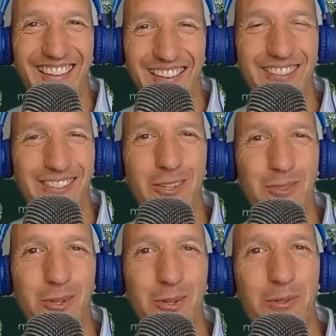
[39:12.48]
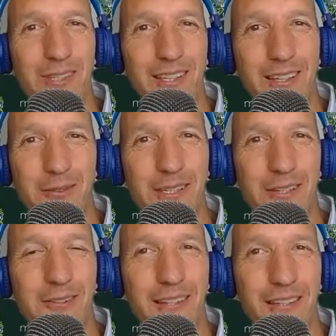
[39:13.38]
It's so true, particularly when
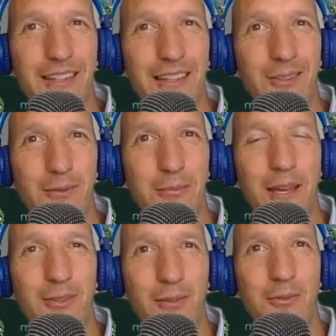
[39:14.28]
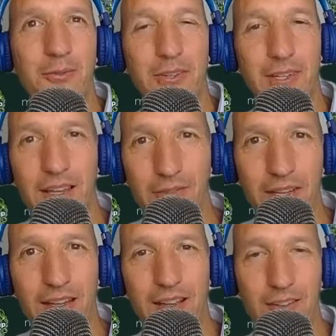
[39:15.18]
you're in the space of
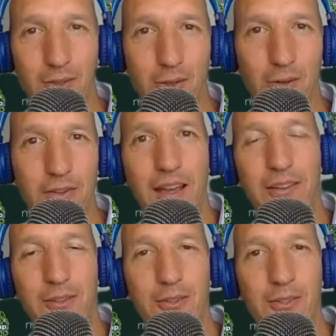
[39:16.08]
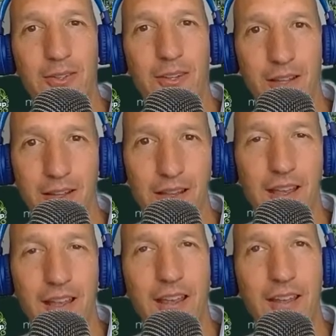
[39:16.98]
giving and serving others,
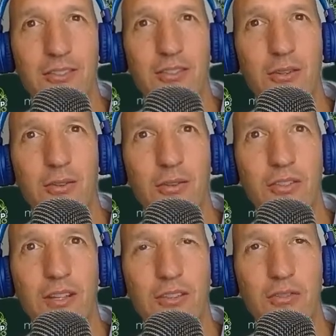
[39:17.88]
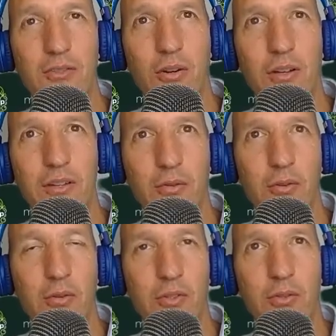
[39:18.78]
and you seek joy,
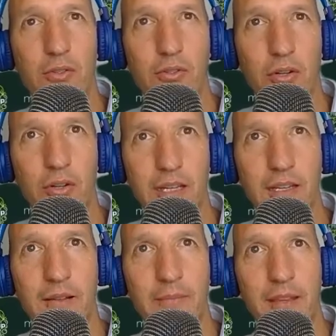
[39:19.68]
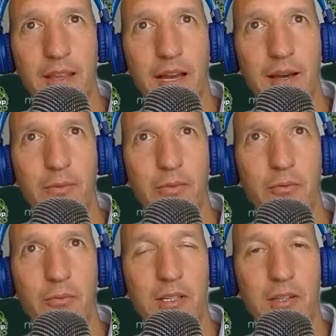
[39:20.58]
or your joy comes
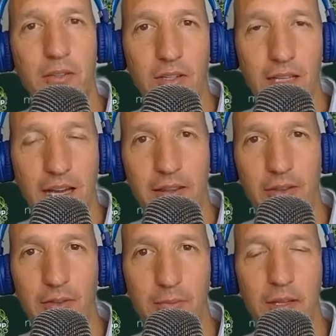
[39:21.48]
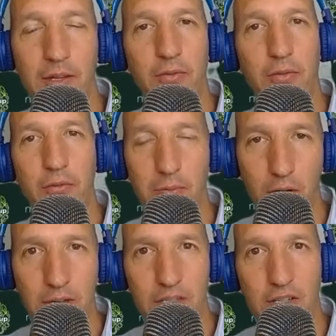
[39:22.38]
from when you see others benefit from
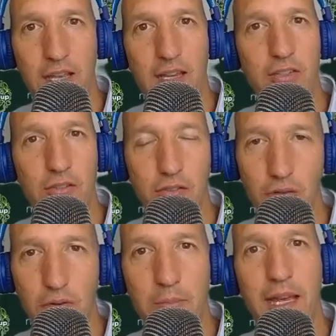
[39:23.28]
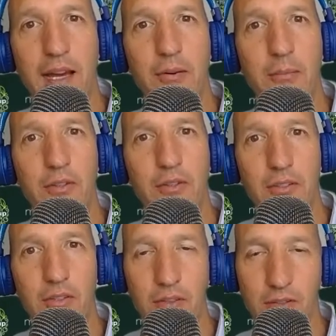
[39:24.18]
your education, your empowerment,
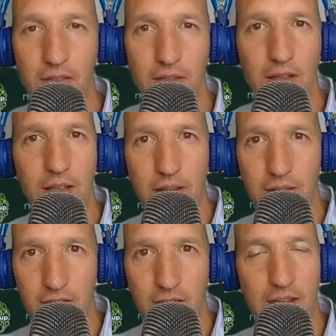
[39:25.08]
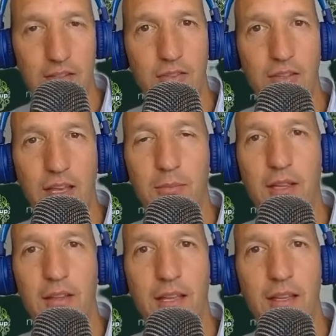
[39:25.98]
and you can see the changes
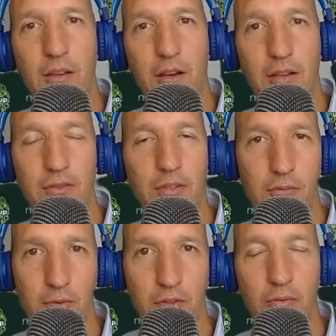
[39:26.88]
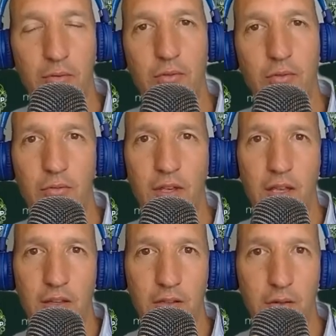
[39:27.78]
happening in their lives as a result of
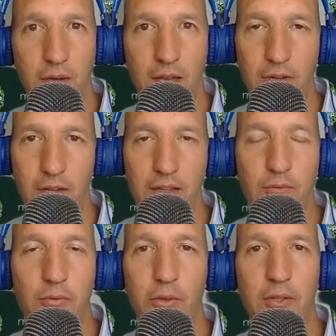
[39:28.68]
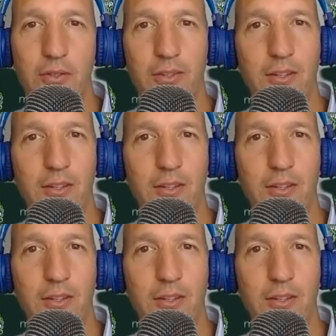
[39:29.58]
you having an influence.